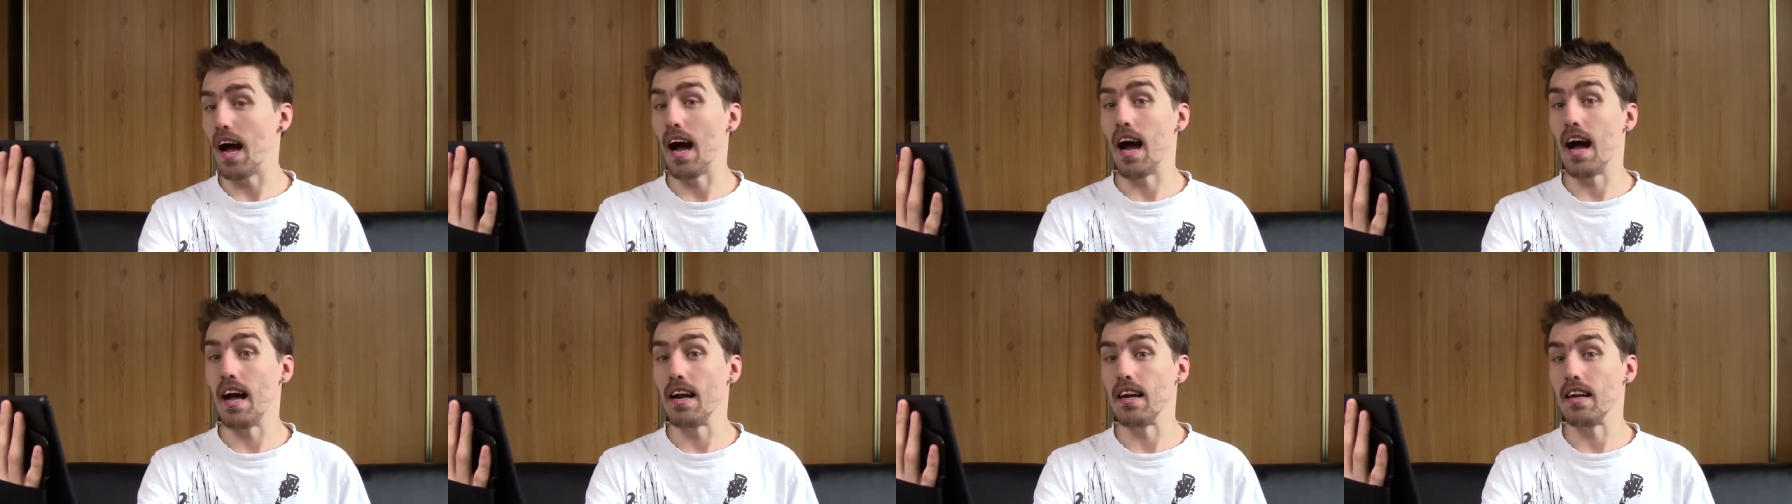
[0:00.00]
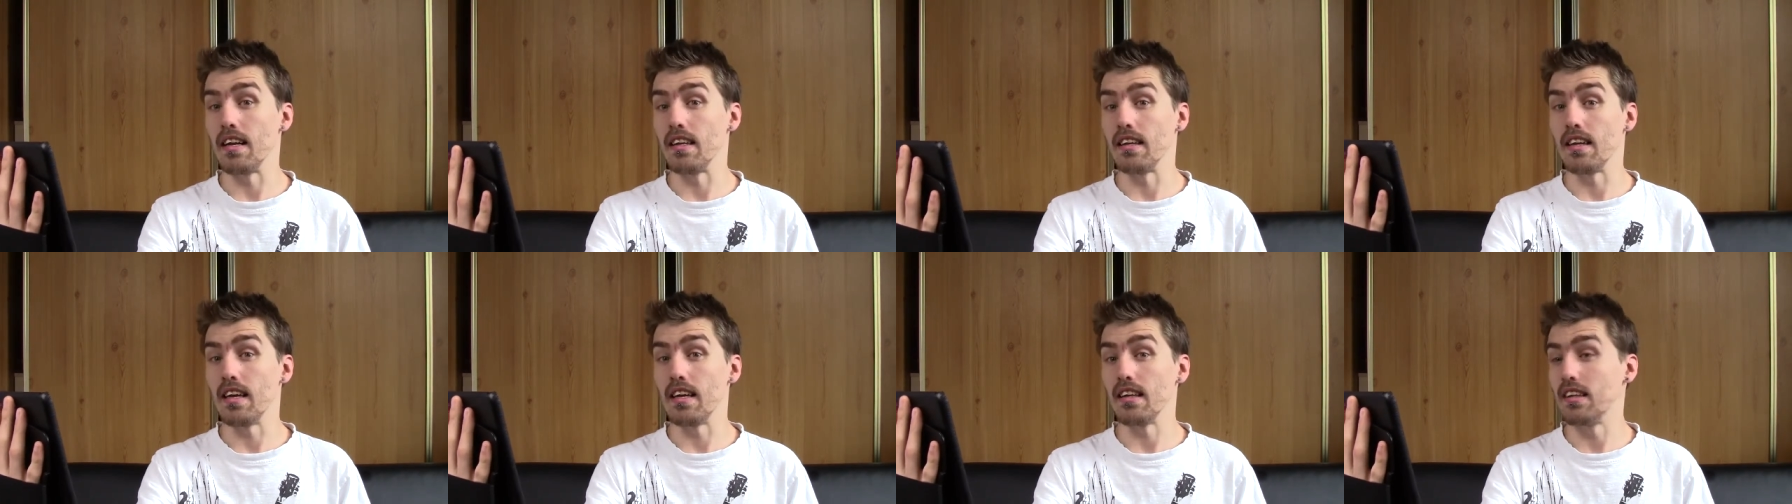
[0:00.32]

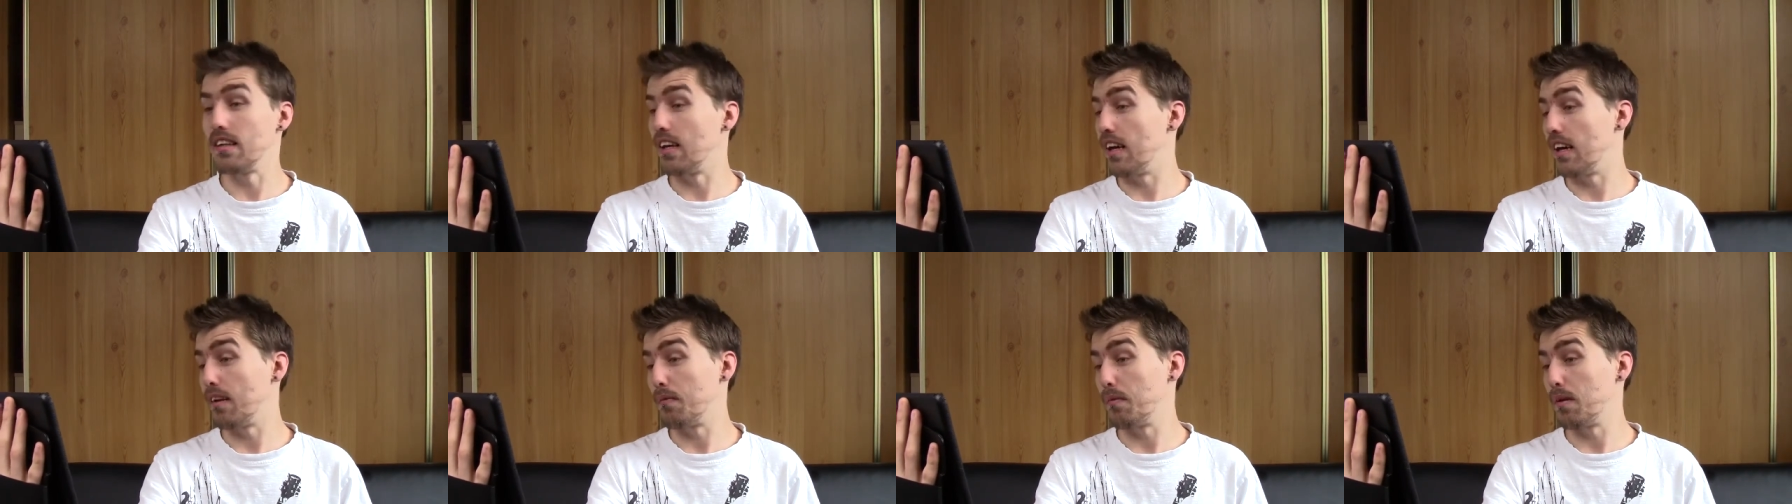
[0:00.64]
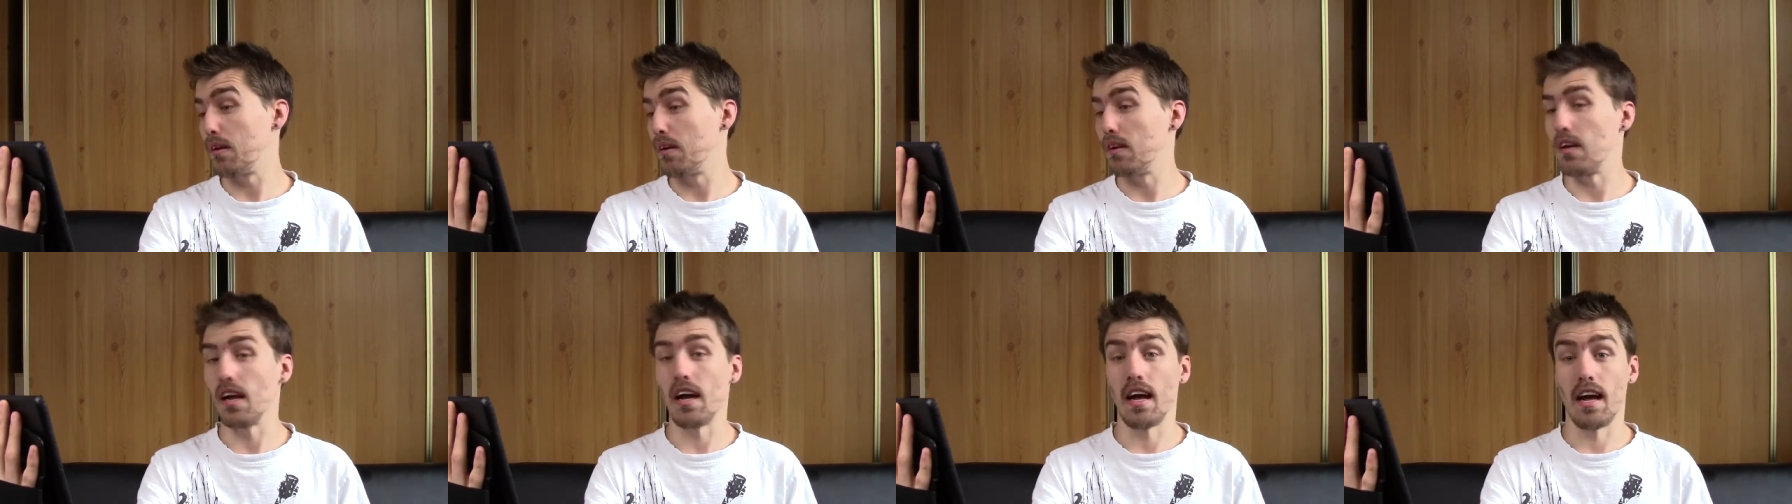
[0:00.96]
and this
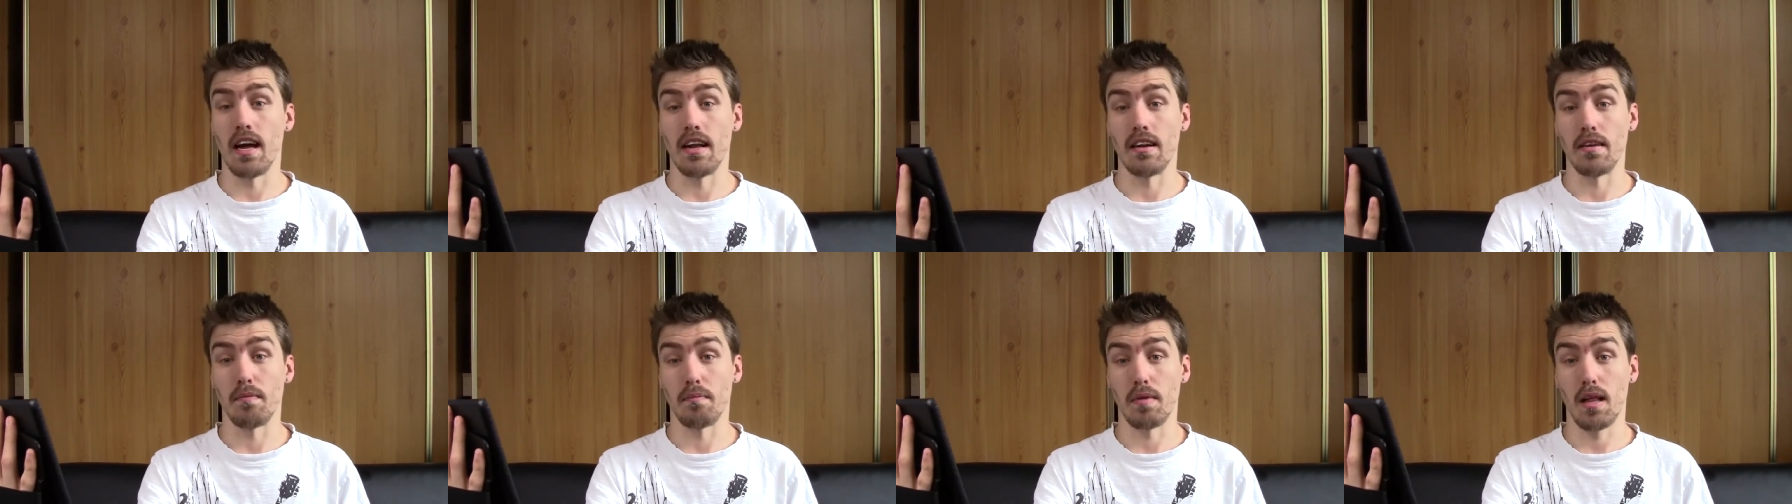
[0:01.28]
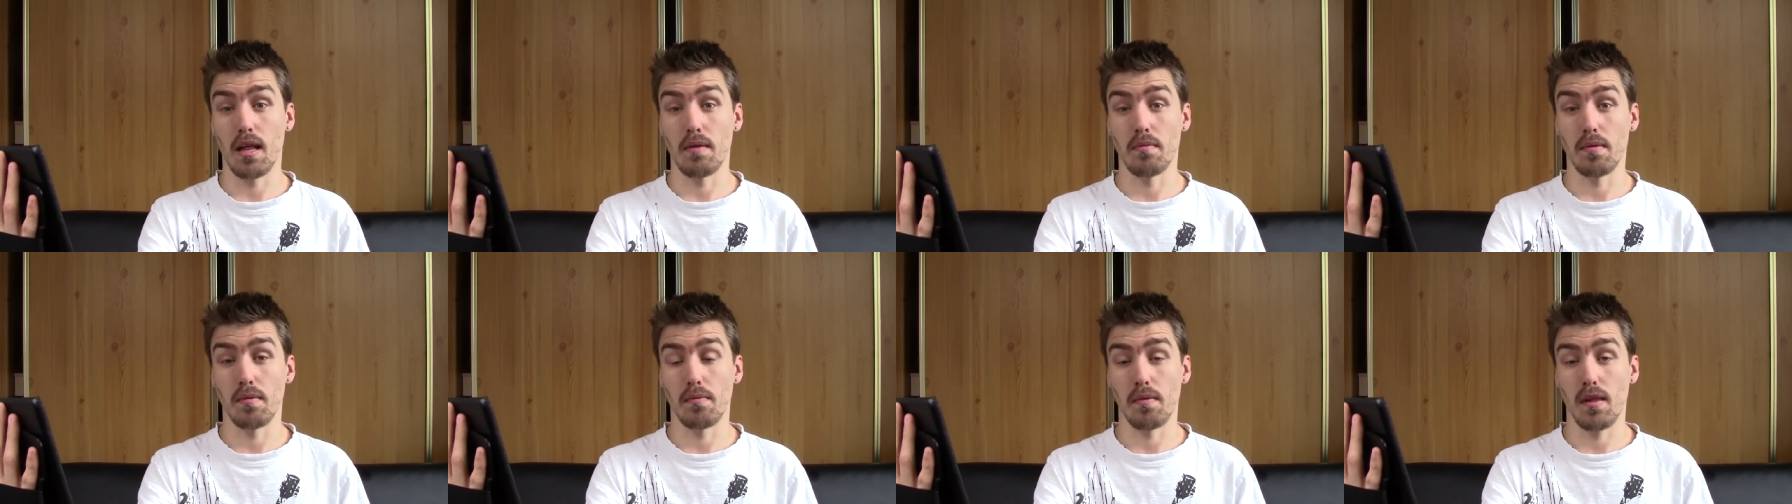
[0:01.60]
happened and
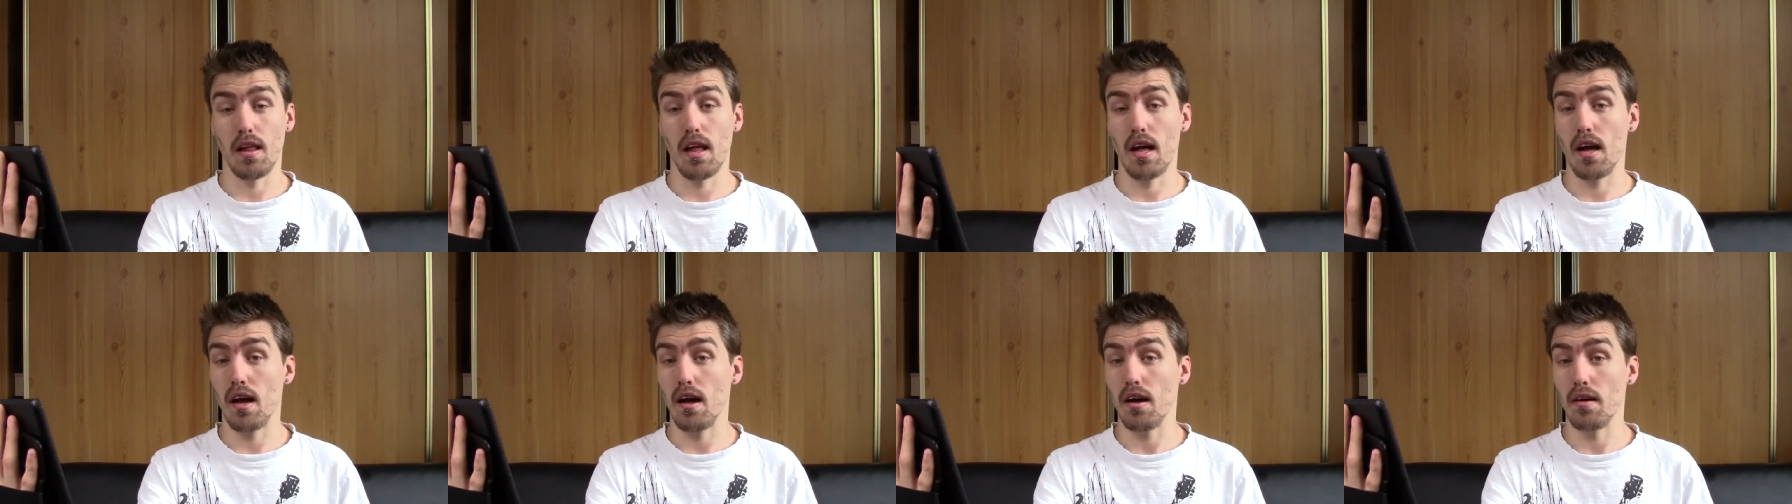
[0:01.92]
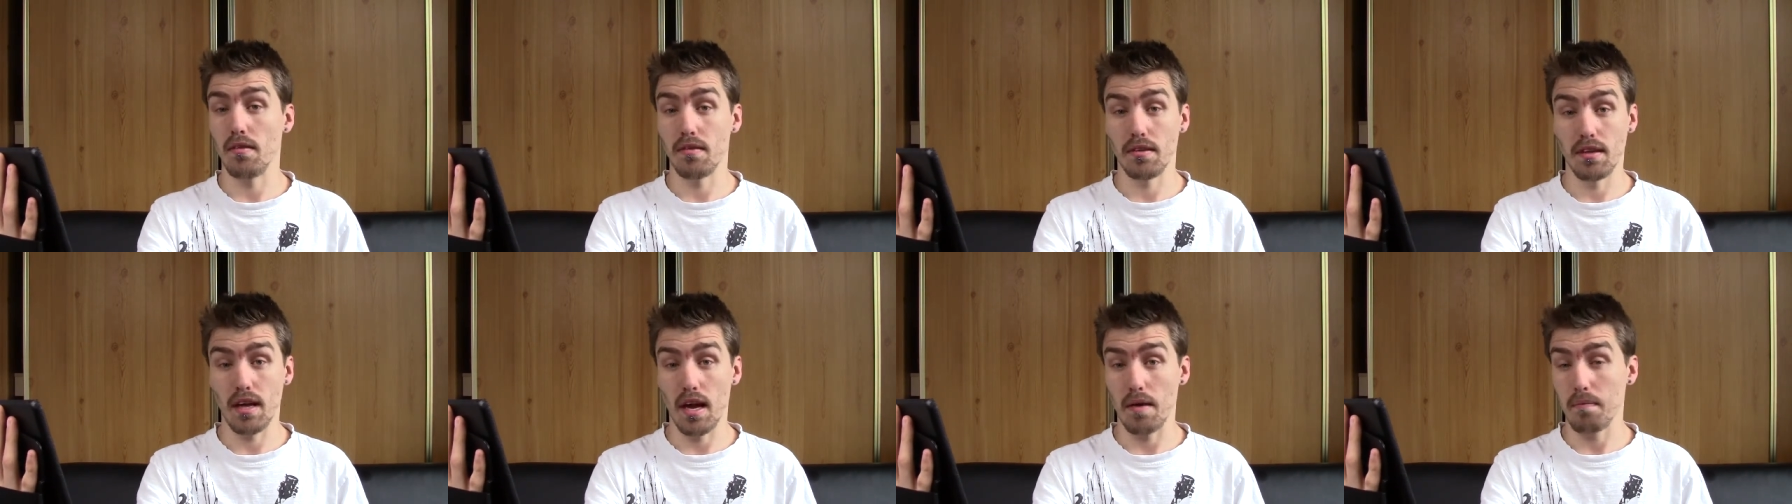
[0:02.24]
blah, blah,
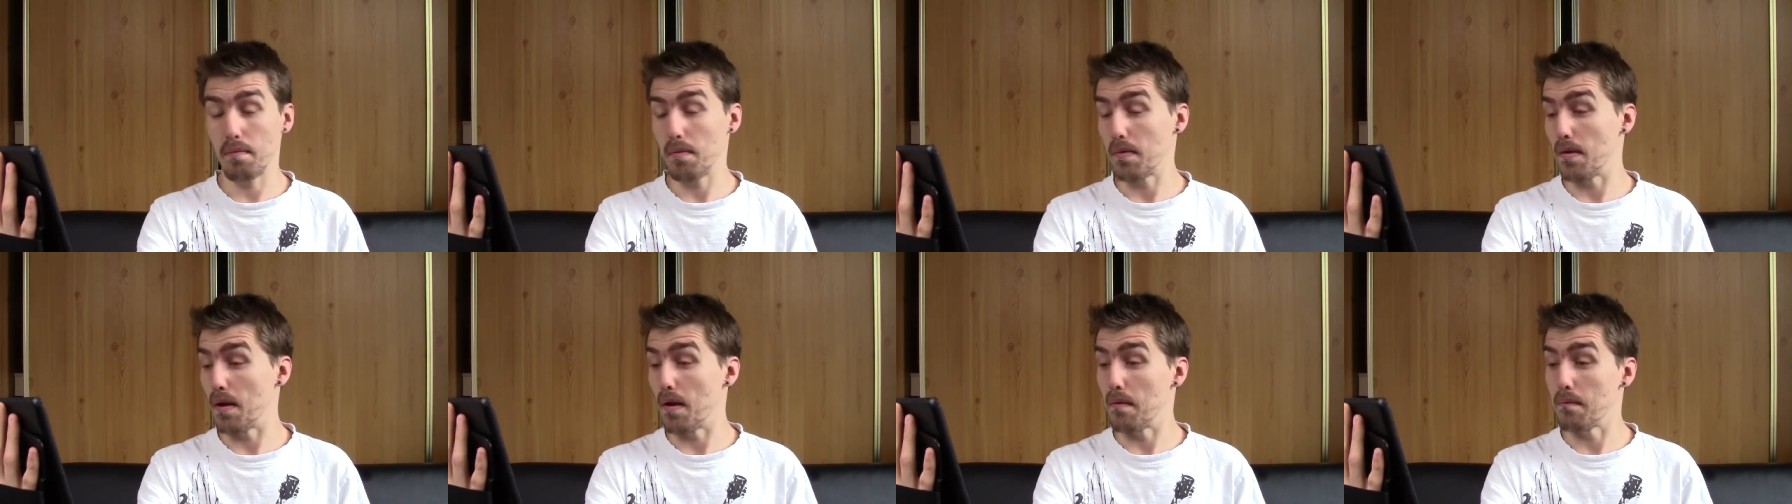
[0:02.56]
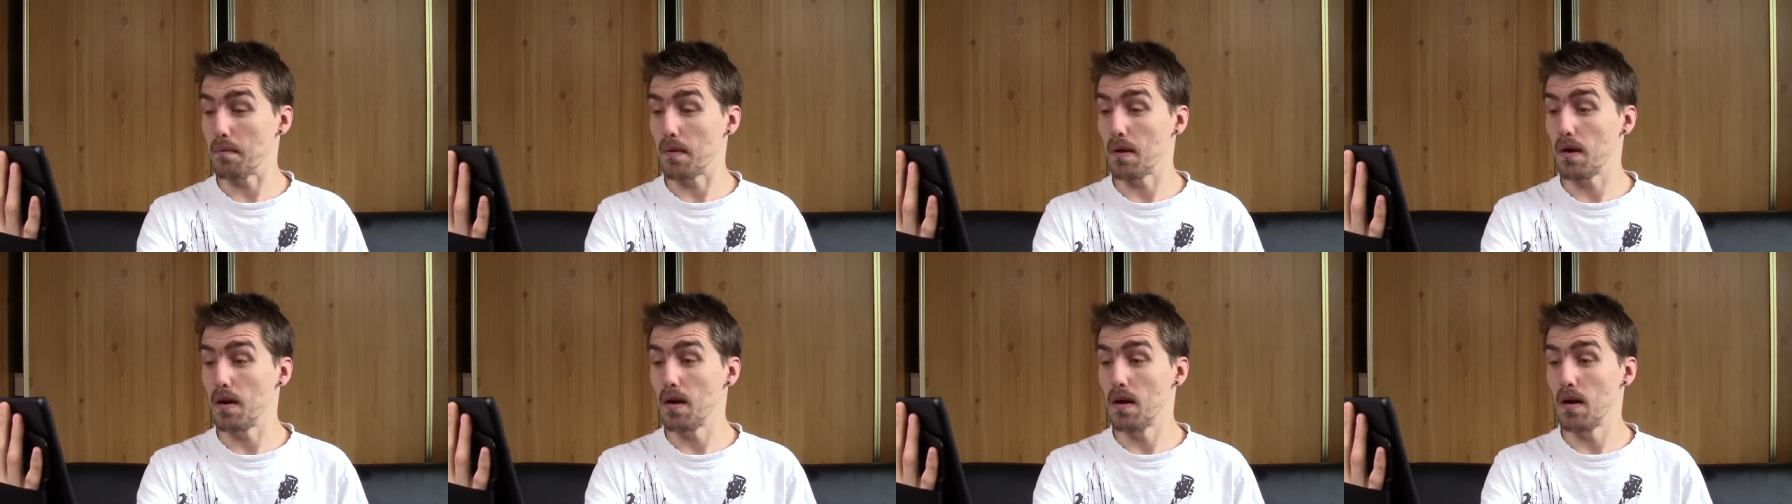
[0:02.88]
blah. Yep,
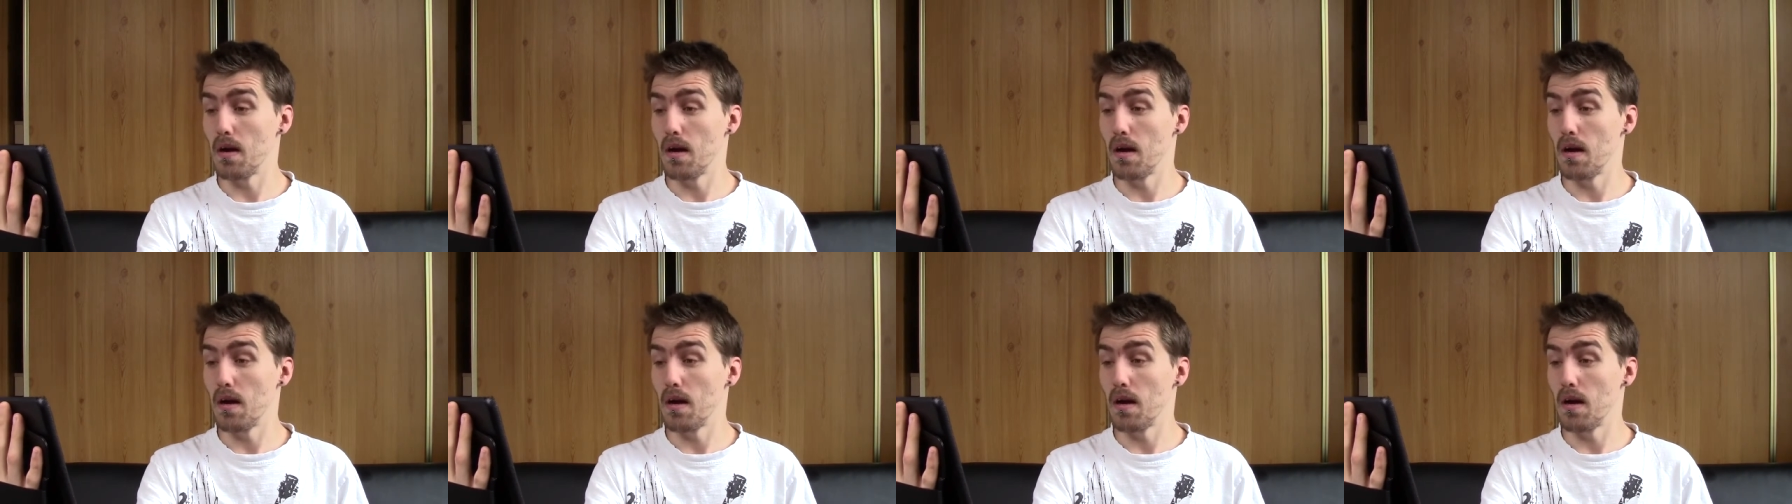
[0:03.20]
yep.